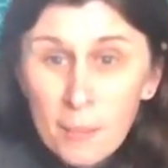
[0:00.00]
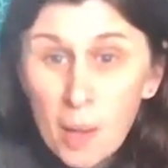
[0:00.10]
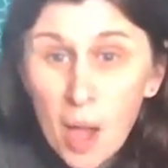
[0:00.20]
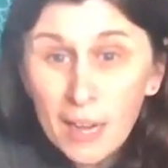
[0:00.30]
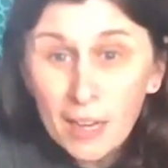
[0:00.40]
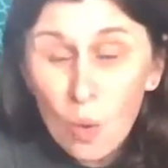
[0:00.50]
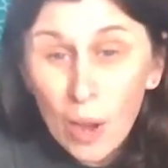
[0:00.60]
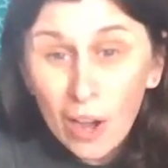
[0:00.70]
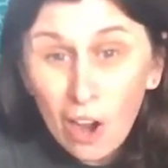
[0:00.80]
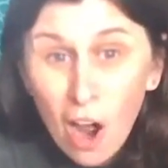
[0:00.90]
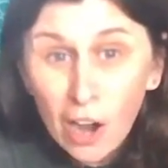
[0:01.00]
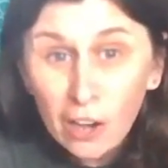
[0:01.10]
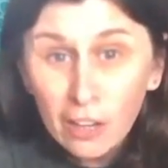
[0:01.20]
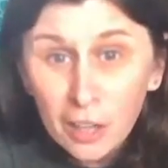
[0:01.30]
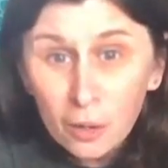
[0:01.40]
Monica, where
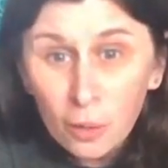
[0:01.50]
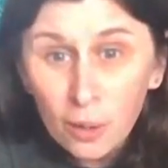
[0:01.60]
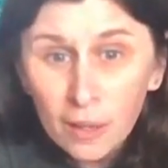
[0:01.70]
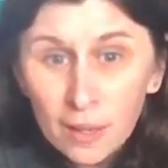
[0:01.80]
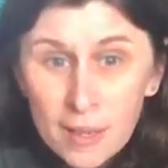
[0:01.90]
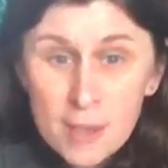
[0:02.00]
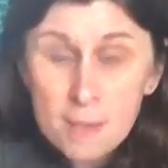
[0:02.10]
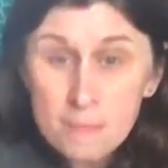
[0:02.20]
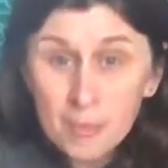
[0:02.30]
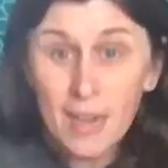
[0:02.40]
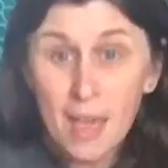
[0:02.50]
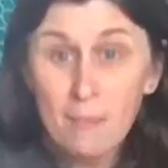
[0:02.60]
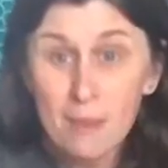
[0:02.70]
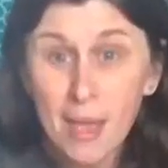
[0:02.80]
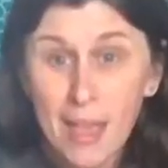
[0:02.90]
are you? And I'm
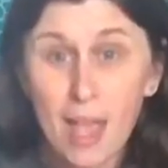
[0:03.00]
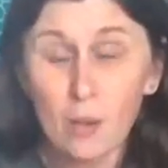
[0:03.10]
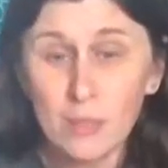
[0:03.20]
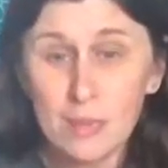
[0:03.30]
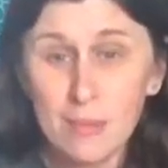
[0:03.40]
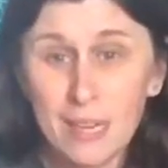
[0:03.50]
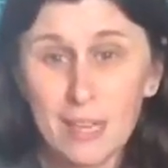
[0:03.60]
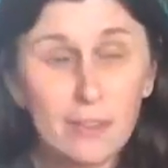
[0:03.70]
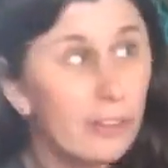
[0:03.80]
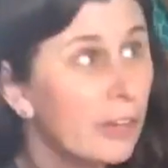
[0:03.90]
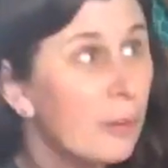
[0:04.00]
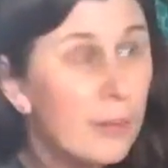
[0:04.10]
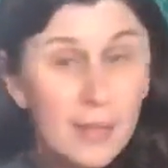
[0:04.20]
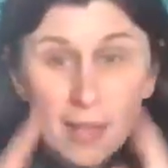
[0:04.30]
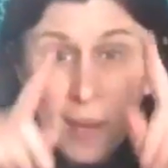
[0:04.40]
in my house, in my living room.
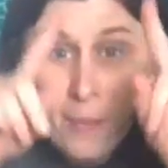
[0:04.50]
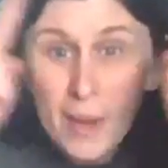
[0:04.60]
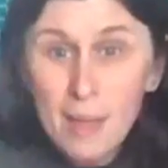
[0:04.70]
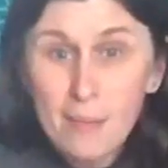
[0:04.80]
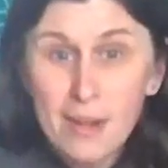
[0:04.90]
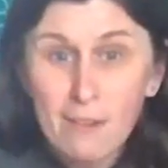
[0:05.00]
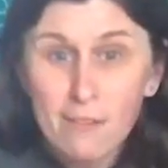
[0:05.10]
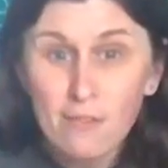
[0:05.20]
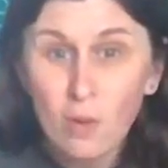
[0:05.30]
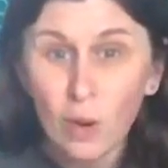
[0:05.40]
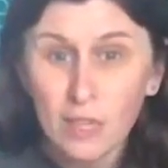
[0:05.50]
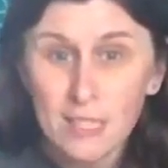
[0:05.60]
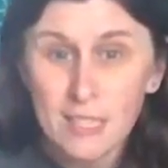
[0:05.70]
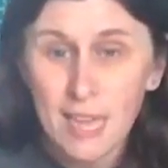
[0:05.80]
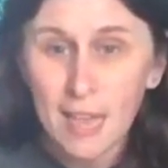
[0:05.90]
But I made a fort
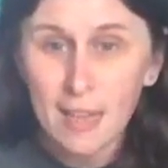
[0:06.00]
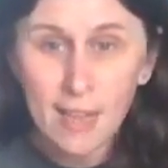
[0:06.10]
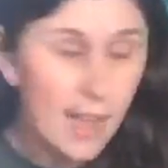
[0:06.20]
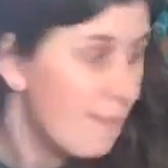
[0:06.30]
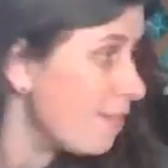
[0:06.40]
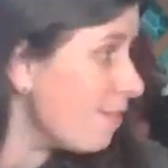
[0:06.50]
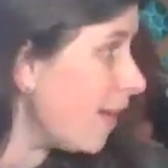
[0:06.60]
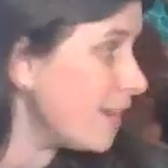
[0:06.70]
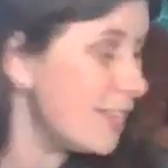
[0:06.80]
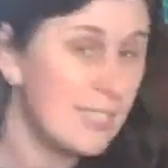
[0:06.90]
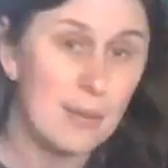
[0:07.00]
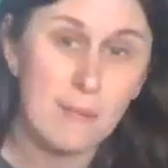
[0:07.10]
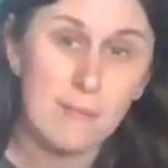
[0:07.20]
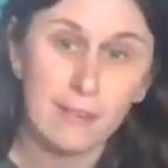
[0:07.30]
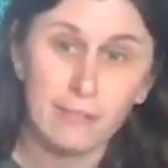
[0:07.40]
today, and I've invited some
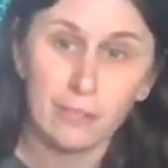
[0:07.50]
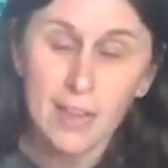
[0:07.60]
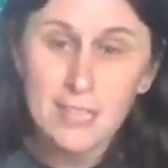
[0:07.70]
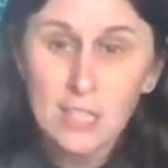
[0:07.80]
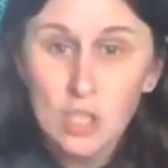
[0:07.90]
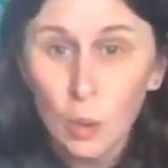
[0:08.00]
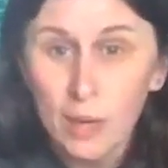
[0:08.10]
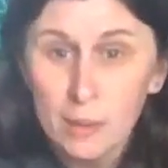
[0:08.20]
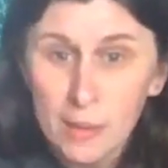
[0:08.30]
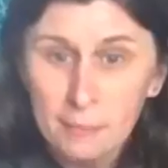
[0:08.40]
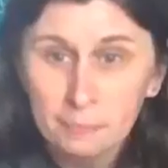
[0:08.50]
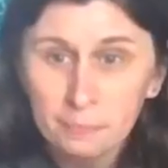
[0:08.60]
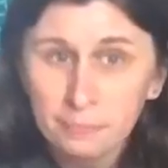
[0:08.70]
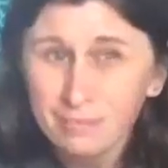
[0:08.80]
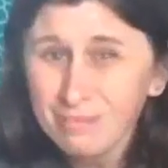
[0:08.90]
of my friends to join me.
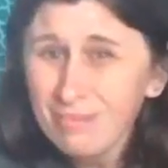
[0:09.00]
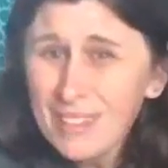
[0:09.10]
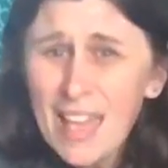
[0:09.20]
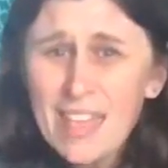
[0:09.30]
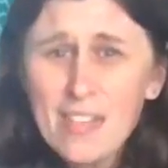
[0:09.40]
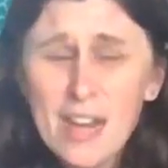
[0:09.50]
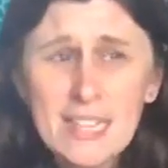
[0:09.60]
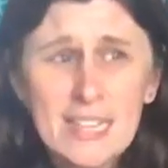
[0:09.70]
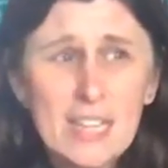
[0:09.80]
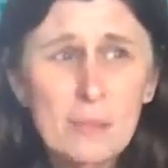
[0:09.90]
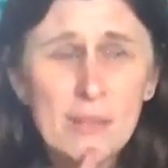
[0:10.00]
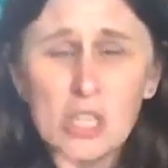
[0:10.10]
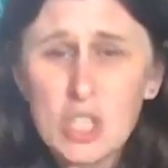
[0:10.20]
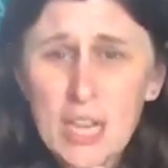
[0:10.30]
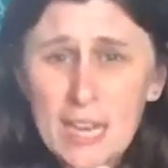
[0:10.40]
I thought it's a little
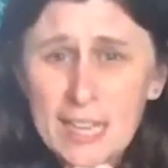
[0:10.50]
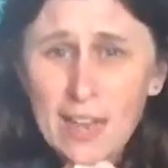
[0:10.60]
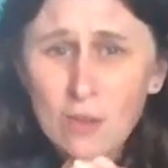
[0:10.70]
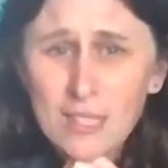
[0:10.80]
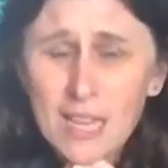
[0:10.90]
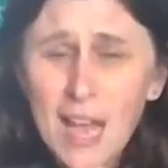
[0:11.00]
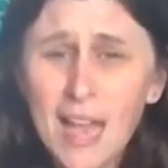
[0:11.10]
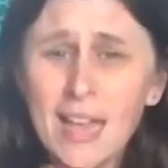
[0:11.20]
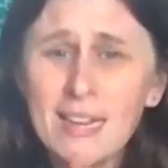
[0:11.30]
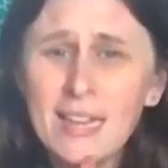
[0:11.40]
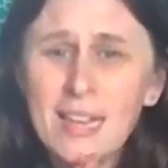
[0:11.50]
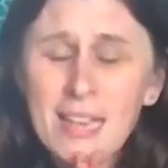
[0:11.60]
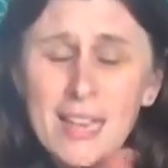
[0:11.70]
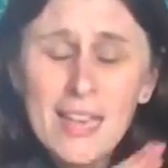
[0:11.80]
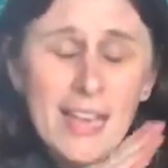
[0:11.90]
bit chilly outside,
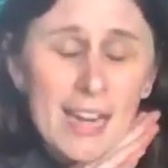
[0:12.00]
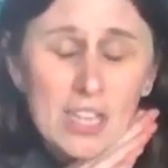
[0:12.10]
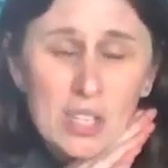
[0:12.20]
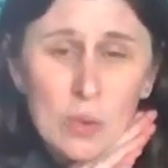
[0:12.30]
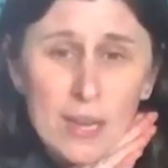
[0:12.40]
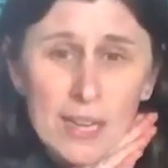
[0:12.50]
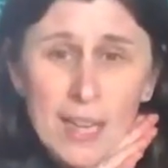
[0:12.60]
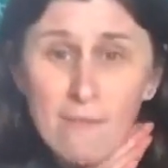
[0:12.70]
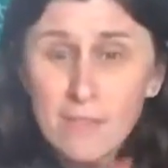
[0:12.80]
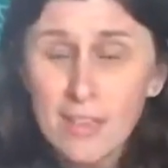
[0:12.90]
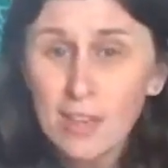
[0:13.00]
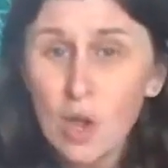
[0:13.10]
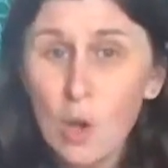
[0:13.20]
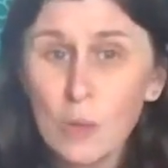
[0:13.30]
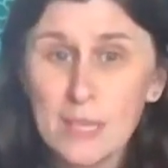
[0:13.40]
and I just wanted a comfy,
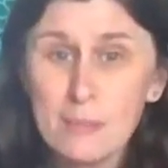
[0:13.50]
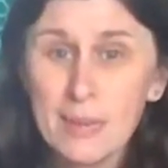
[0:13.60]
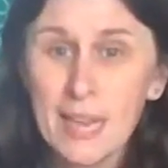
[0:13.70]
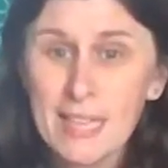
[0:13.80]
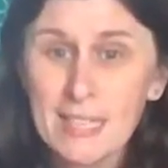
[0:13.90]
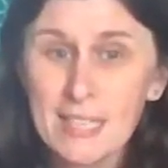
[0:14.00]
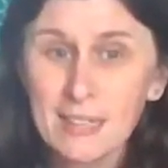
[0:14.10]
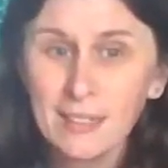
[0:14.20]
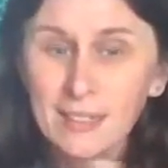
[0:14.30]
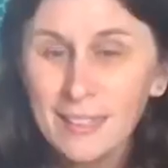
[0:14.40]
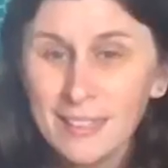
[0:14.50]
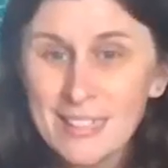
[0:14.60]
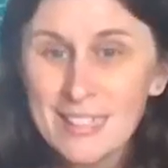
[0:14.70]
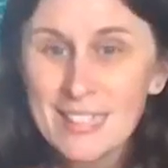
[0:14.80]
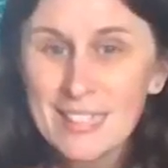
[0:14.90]
cozy place
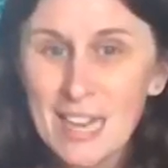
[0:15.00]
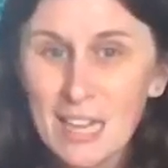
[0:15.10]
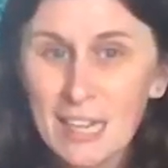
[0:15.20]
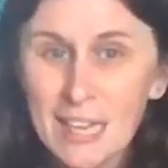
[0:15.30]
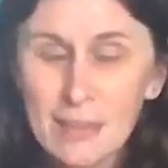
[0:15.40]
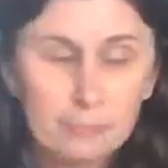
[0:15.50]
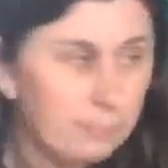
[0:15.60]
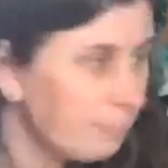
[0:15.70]
to snuggle in.